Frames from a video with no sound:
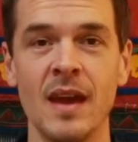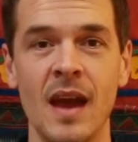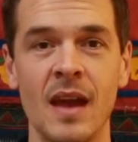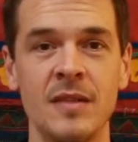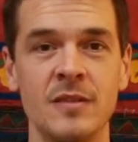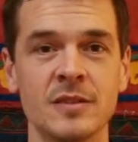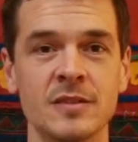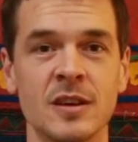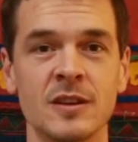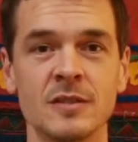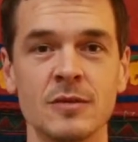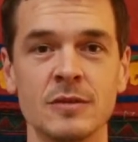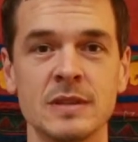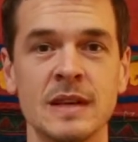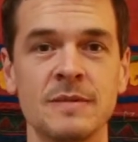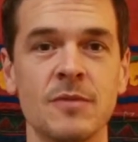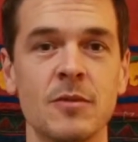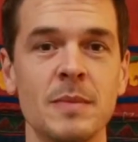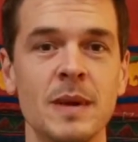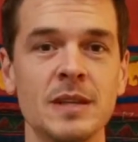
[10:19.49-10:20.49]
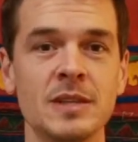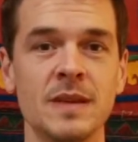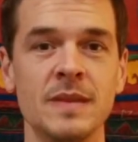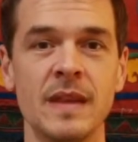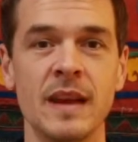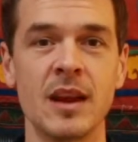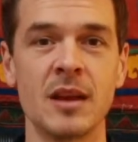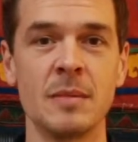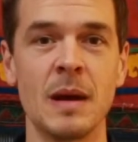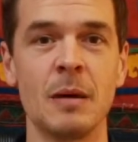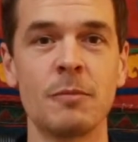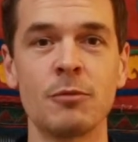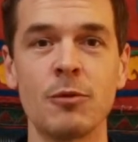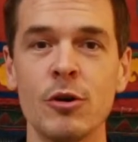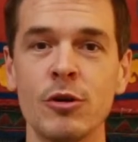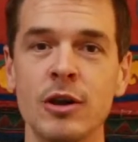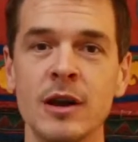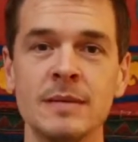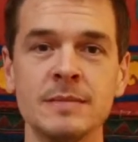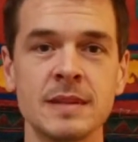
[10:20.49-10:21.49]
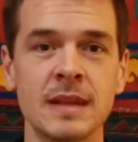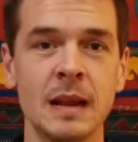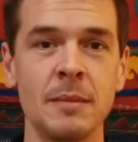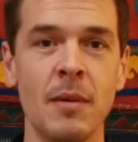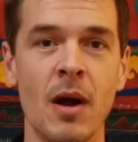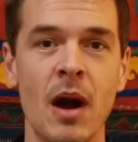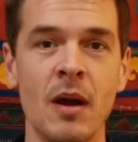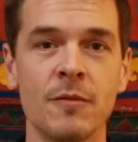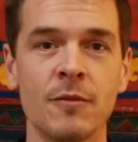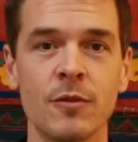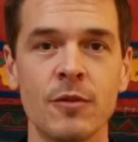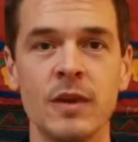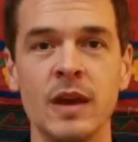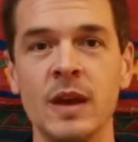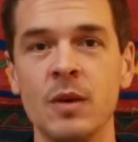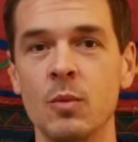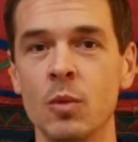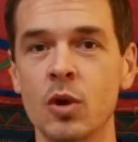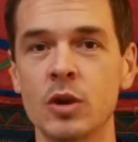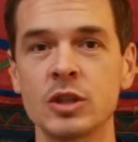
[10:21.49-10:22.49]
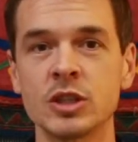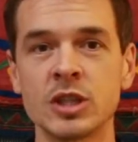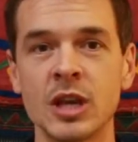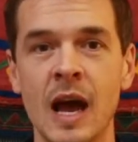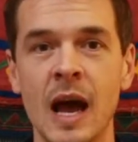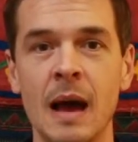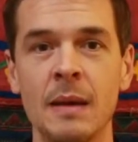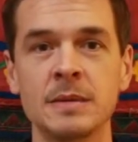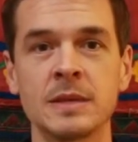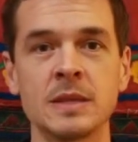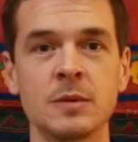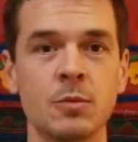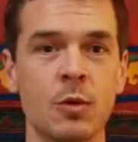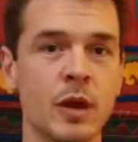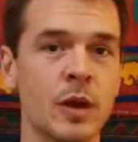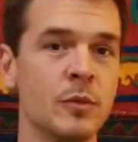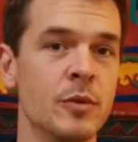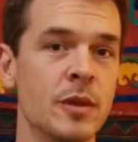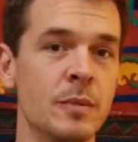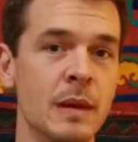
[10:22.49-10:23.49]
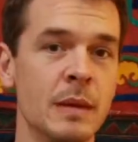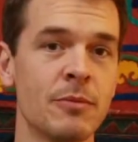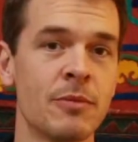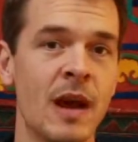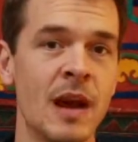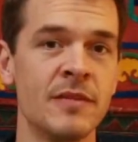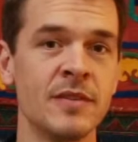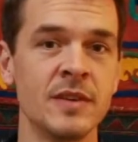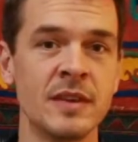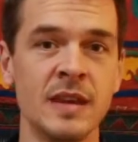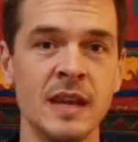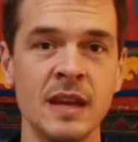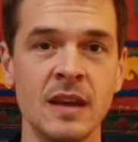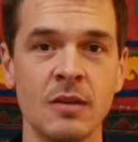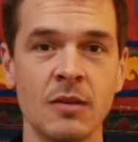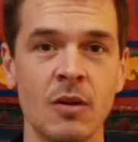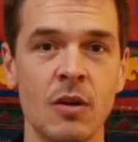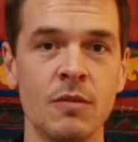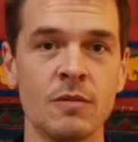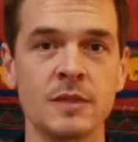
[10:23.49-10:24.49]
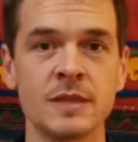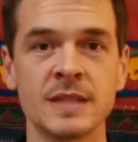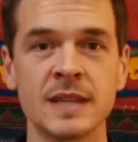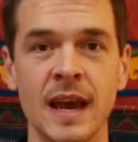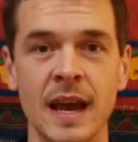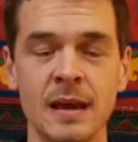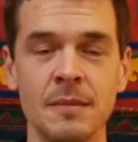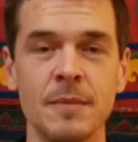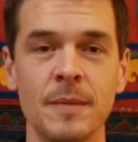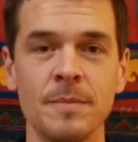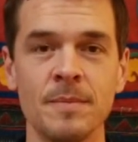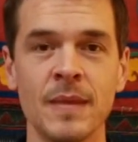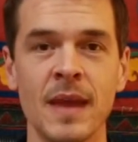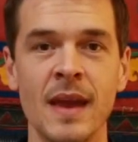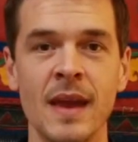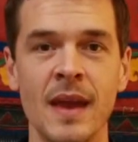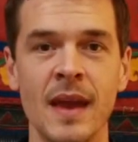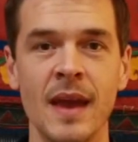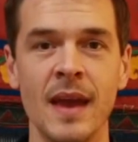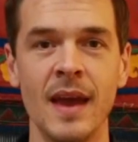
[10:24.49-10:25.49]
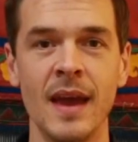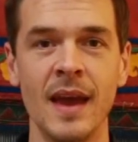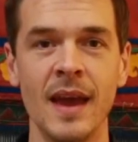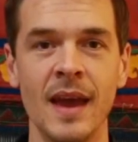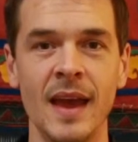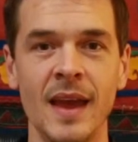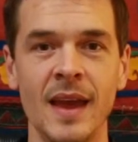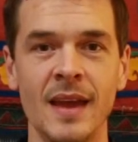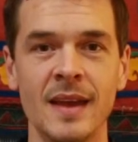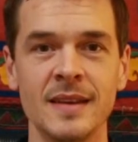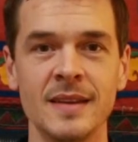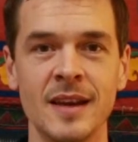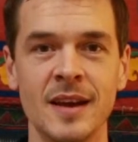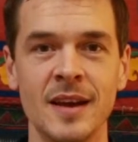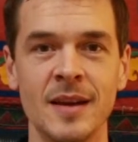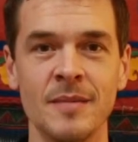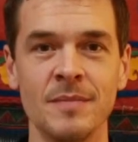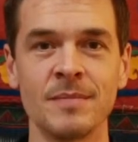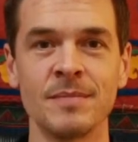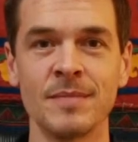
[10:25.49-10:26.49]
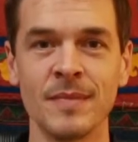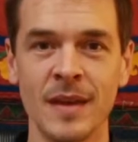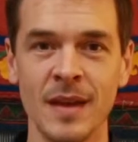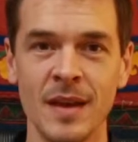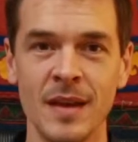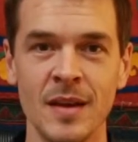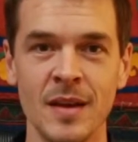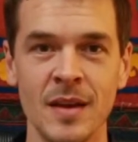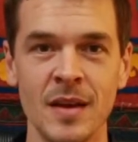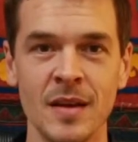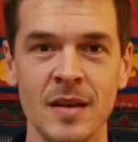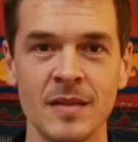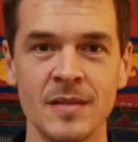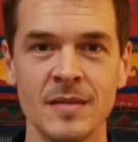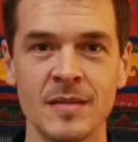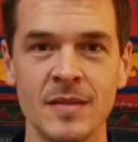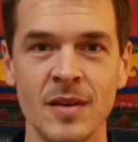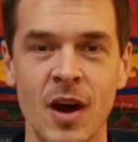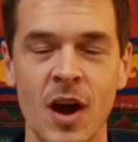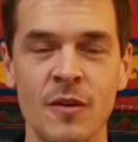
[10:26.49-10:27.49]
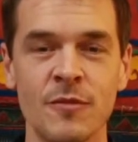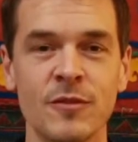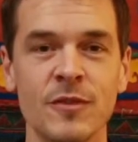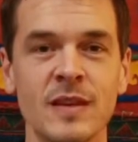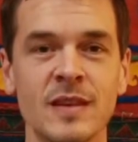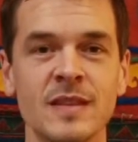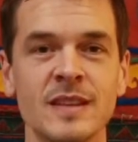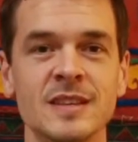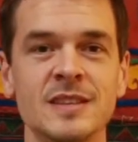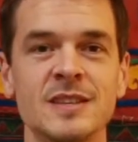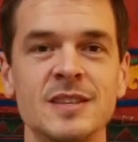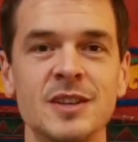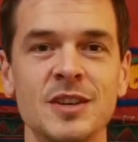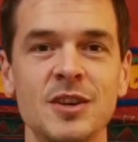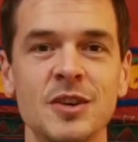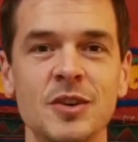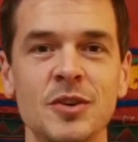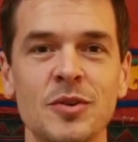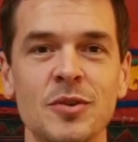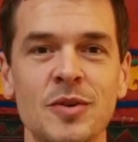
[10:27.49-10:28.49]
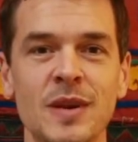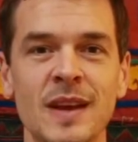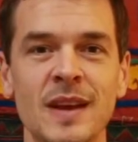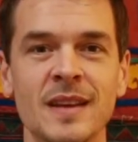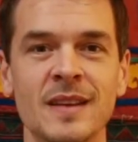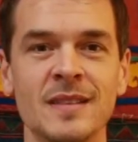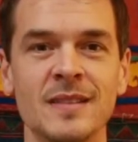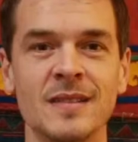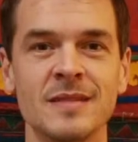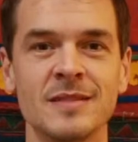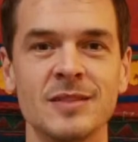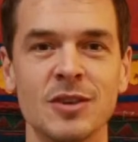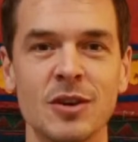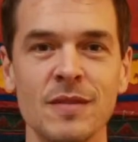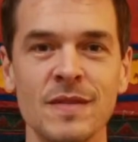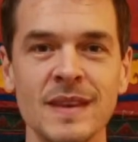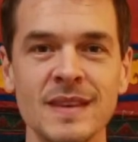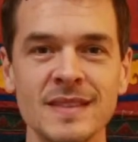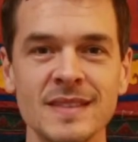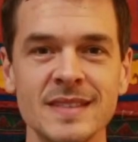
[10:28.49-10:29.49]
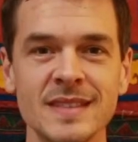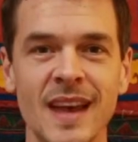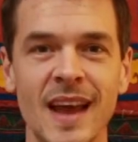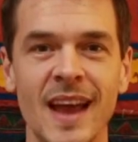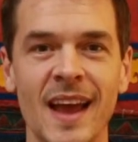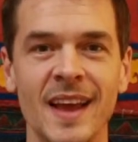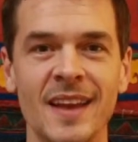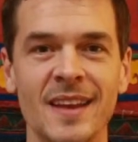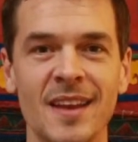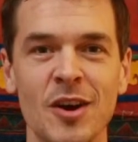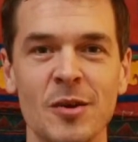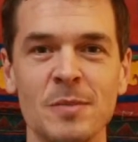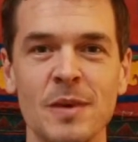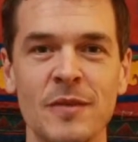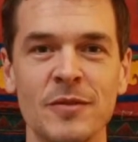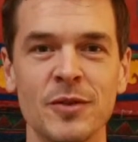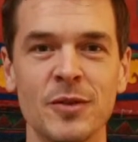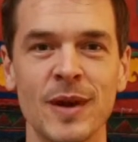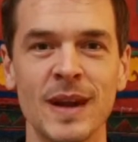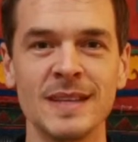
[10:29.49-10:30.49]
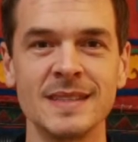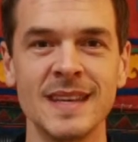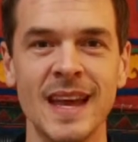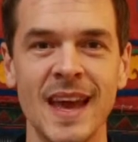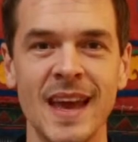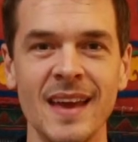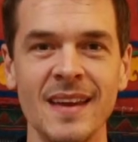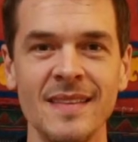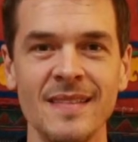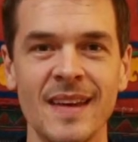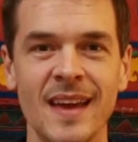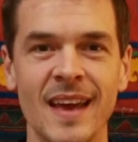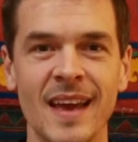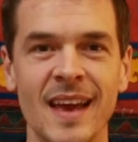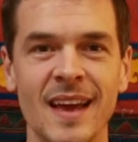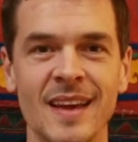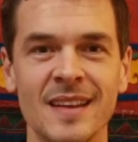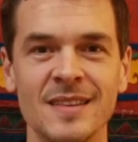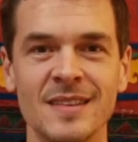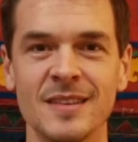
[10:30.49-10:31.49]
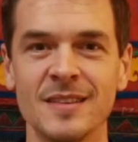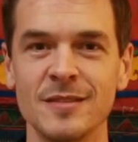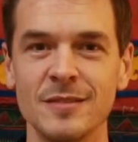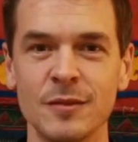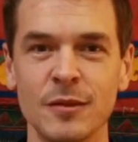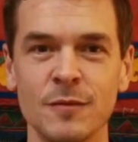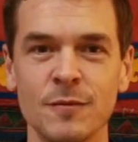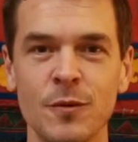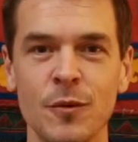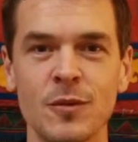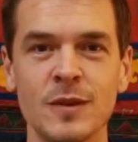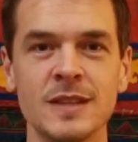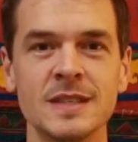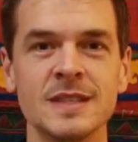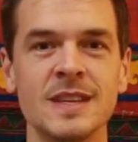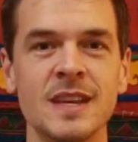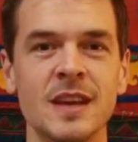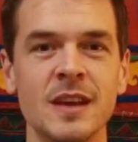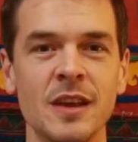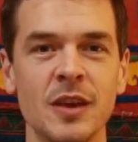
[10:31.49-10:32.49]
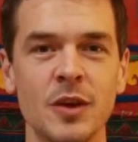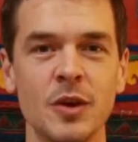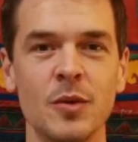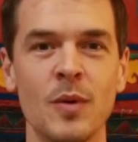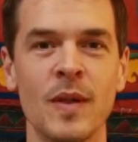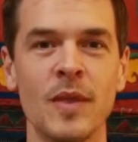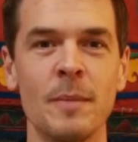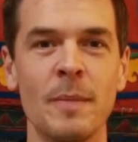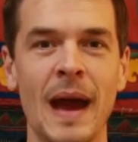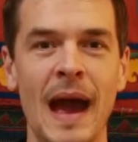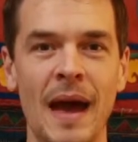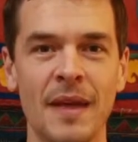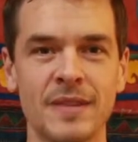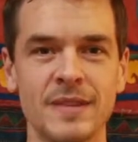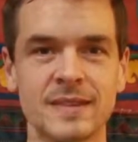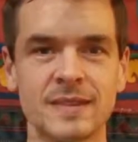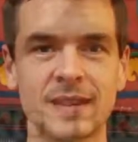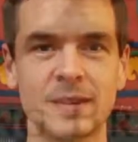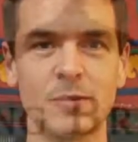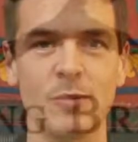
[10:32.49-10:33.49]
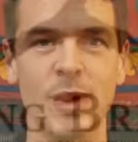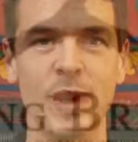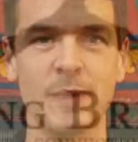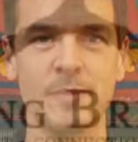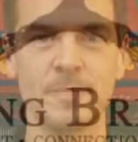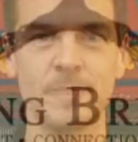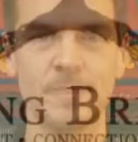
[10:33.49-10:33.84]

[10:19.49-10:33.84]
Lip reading: and there's all sorts of information there about programs that I'm offering, workshops, working with me privately or over Skype, and offering this to you in service. And I hope you have a great day, and looking forward to seeing you on the path in some way.